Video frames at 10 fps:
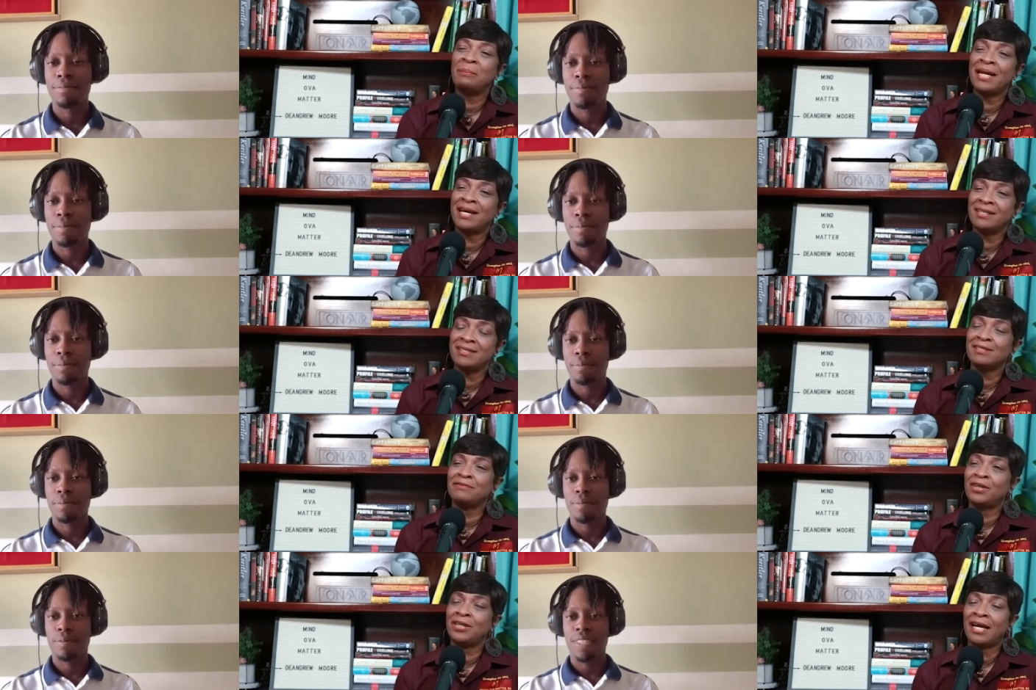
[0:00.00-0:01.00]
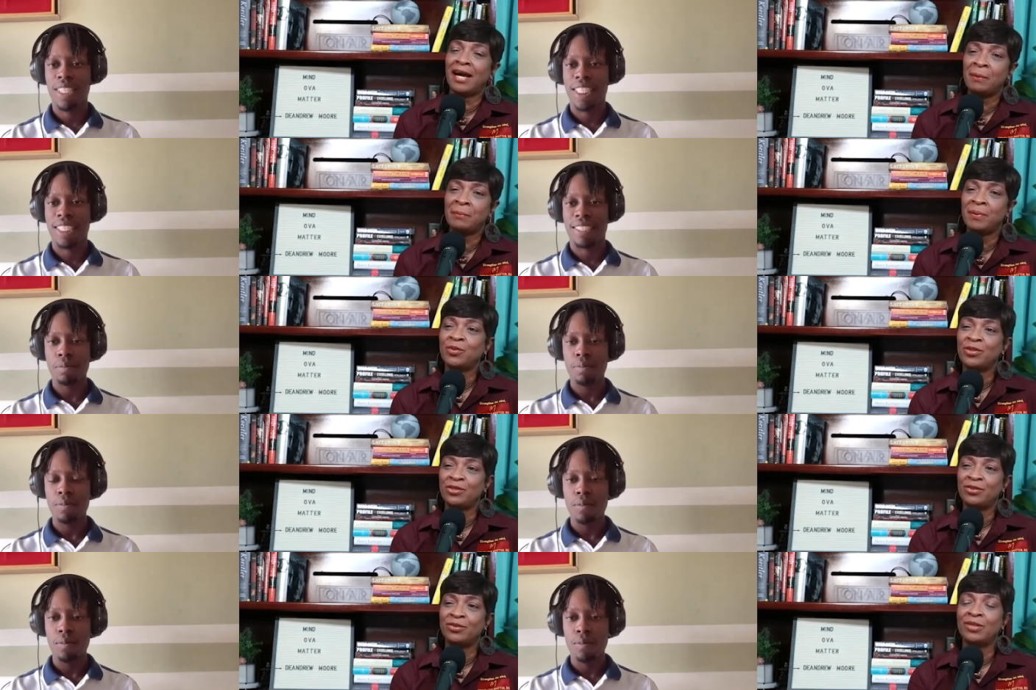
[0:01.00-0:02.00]
Speaker 1: plans for the app? Could
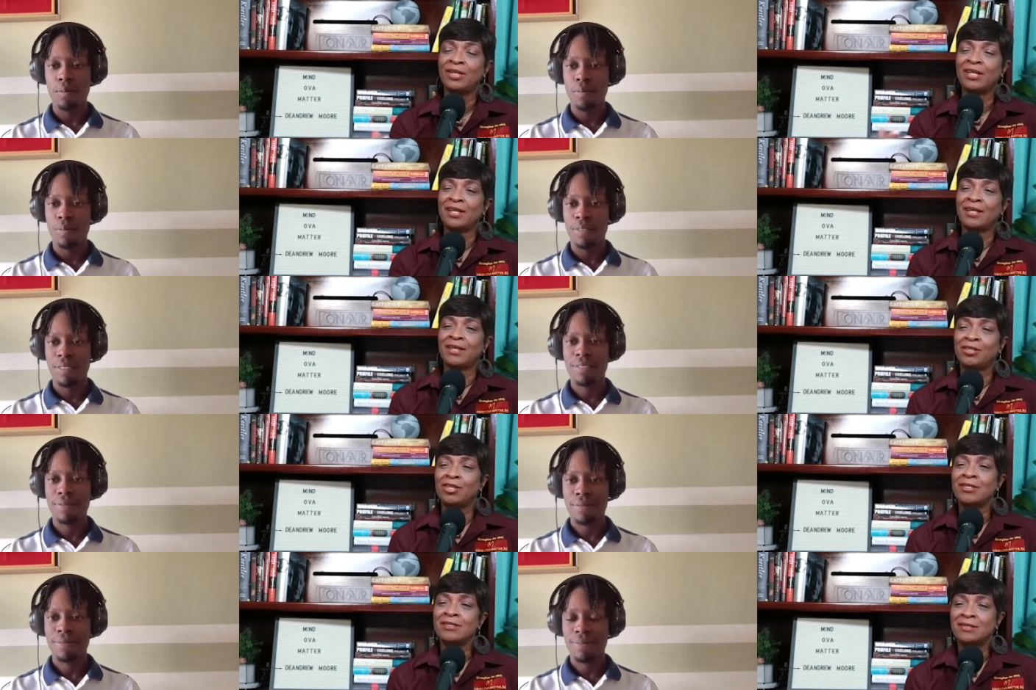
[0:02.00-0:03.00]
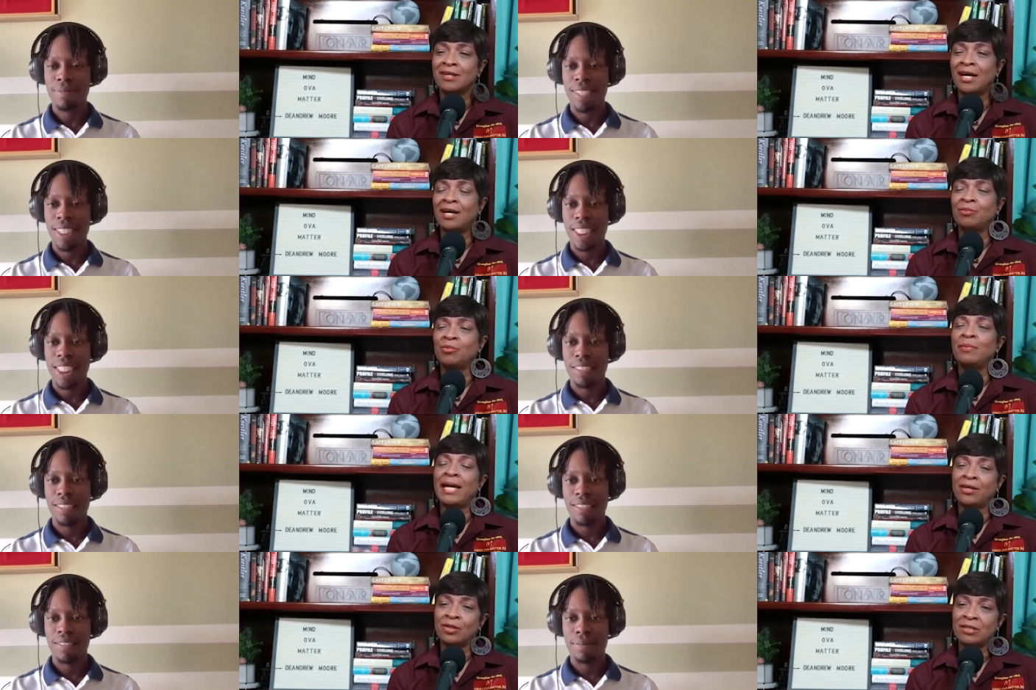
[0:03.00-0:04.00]
you just um
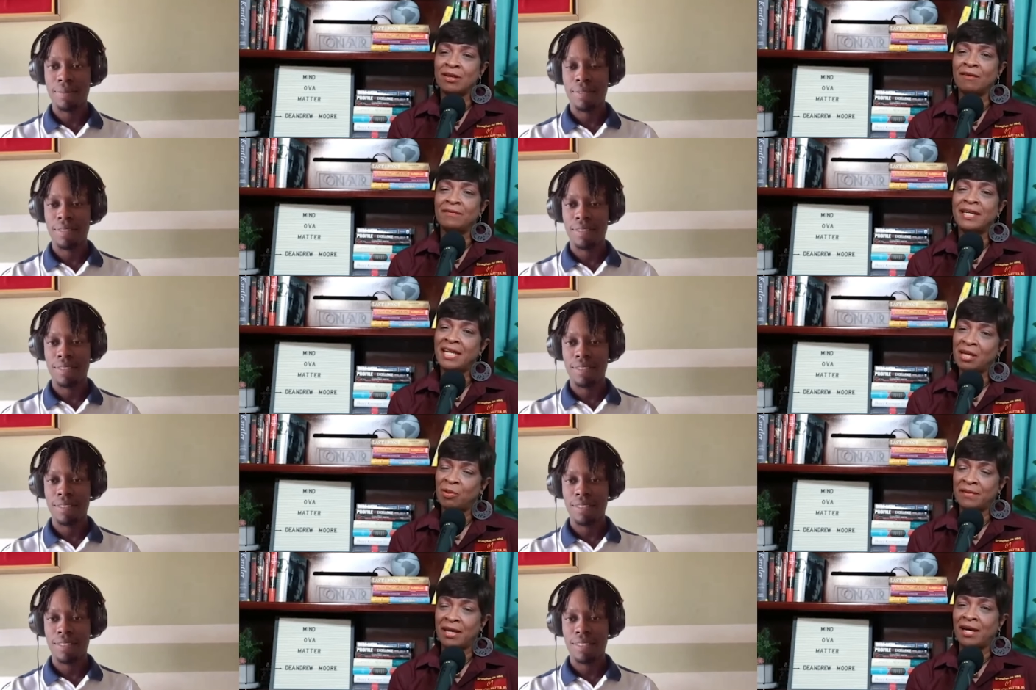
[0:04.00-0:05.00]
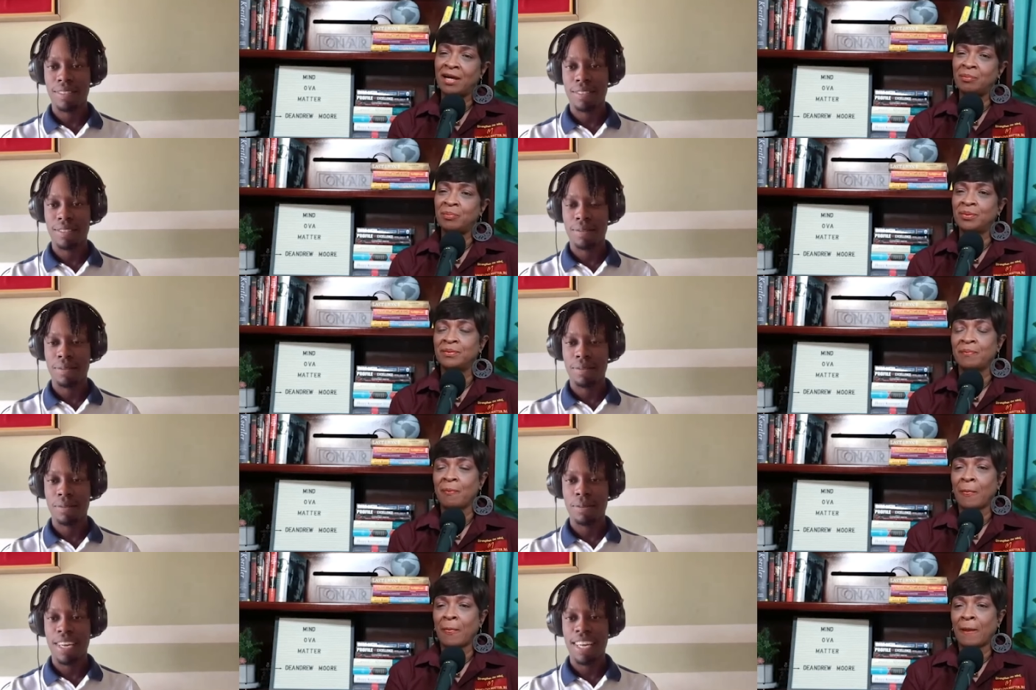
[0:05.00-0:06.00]
remind us of the name of the app?
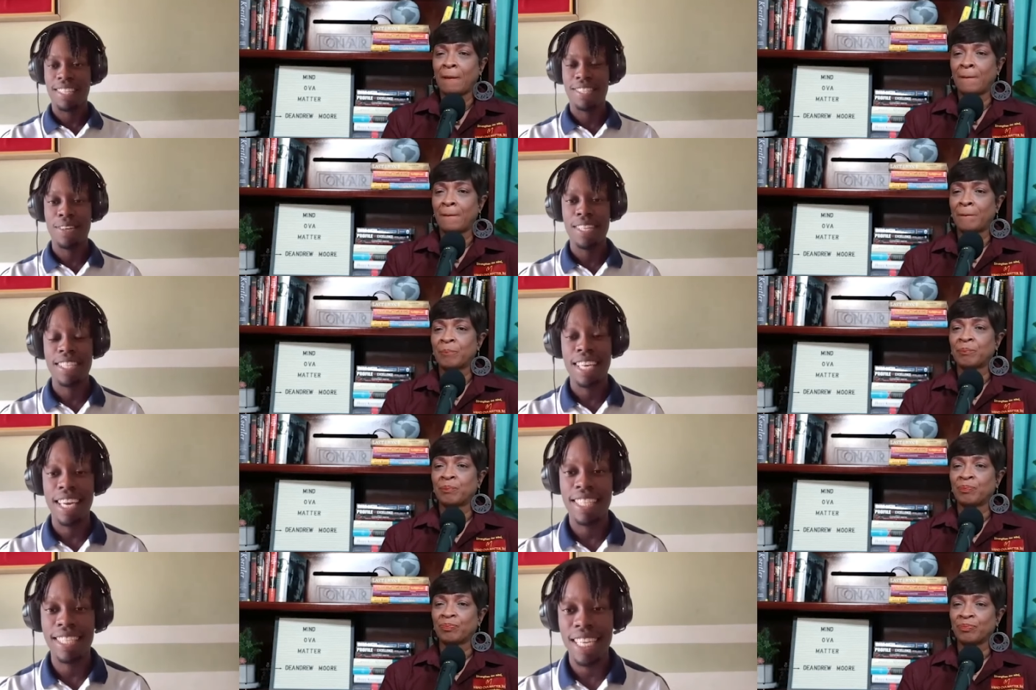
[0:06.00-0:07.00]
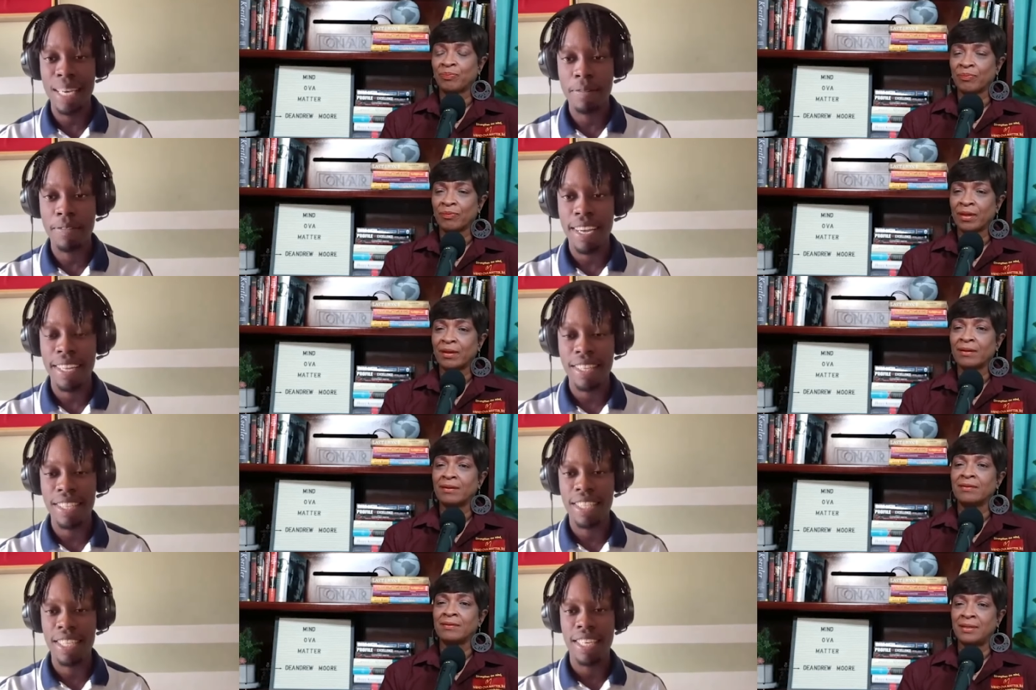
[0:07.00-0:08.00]
Speaker 2: Right. So it's ATM
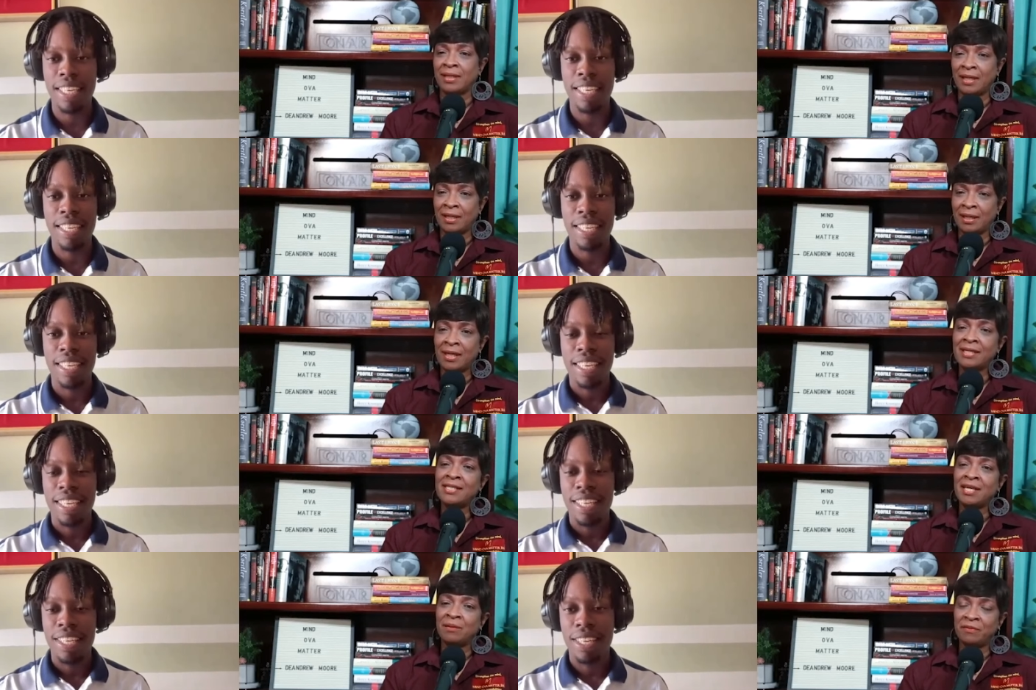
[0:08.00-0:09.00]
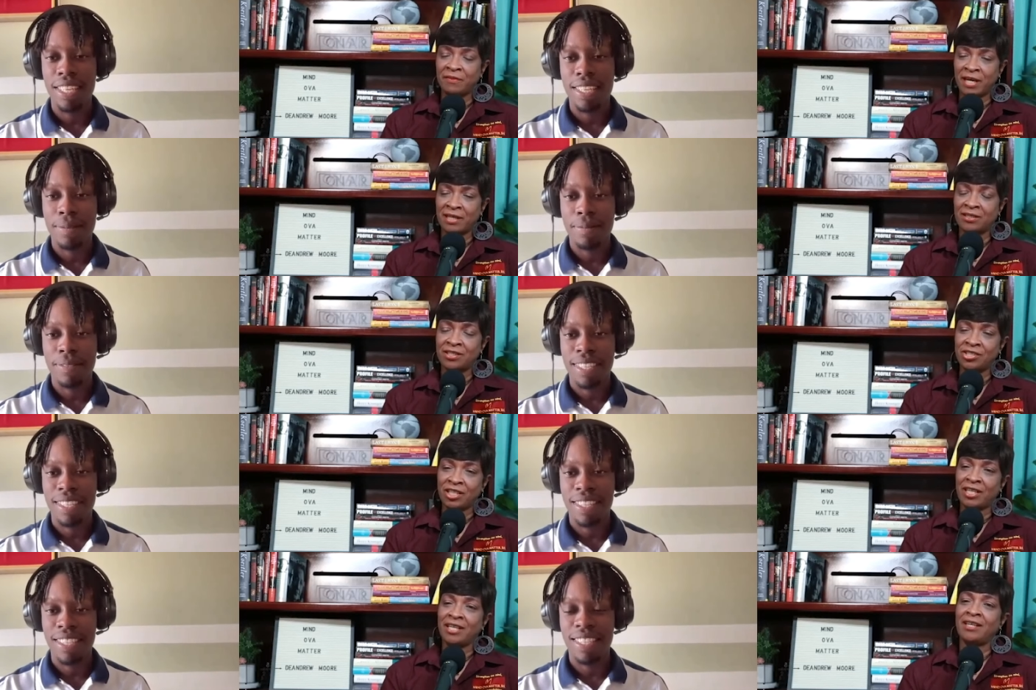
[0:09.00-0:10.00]
Finder JA. ATM Finder
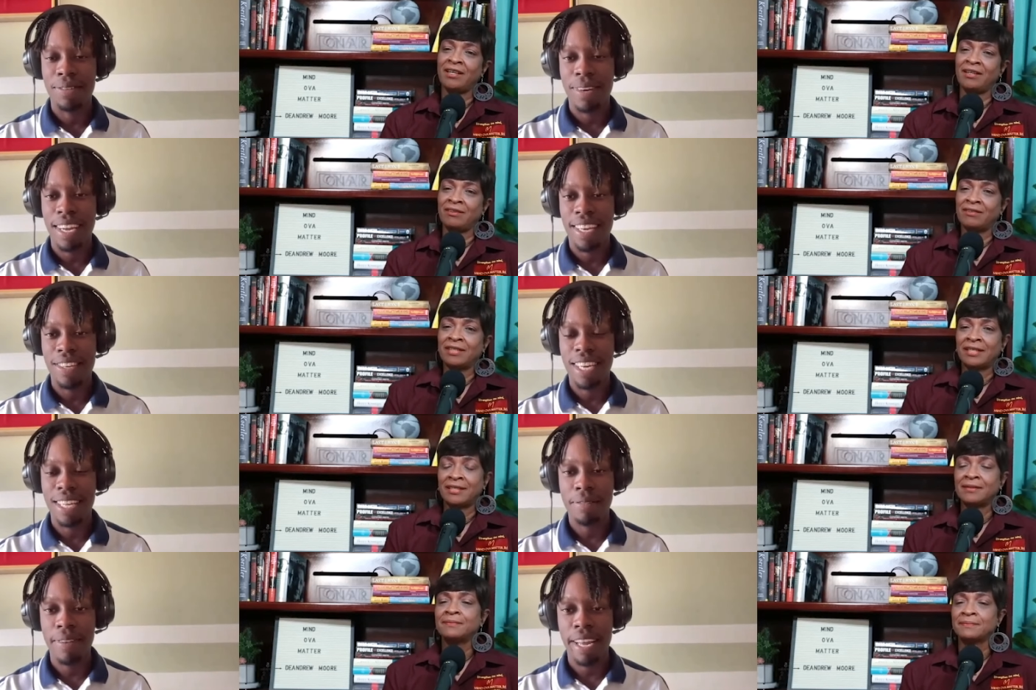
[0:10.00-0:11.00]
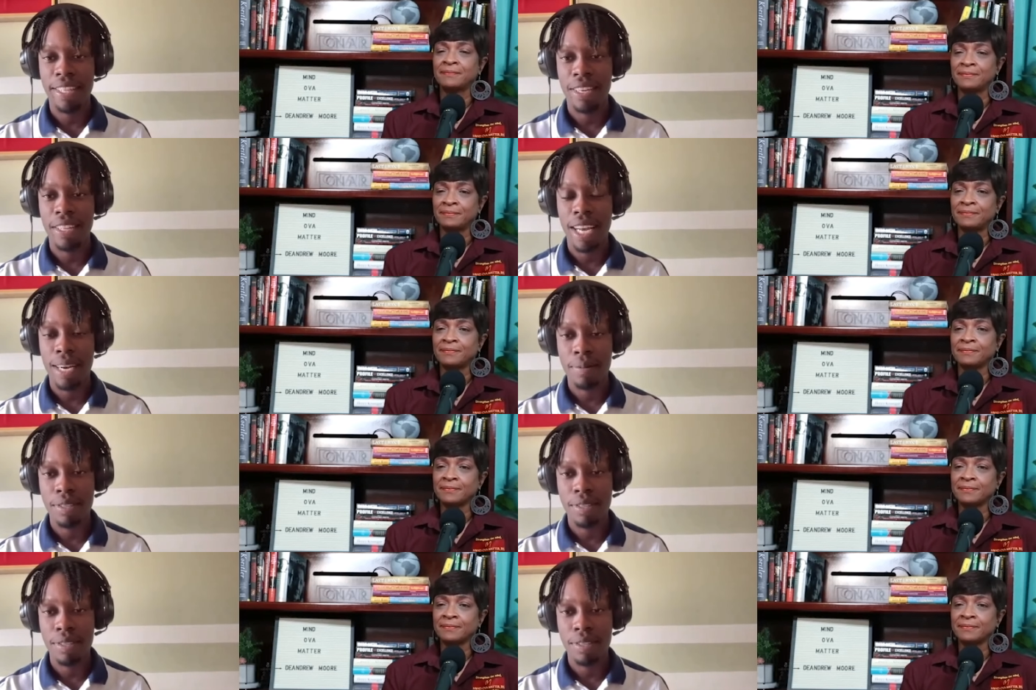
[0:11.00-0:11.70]
JA. Right. You can find it on the App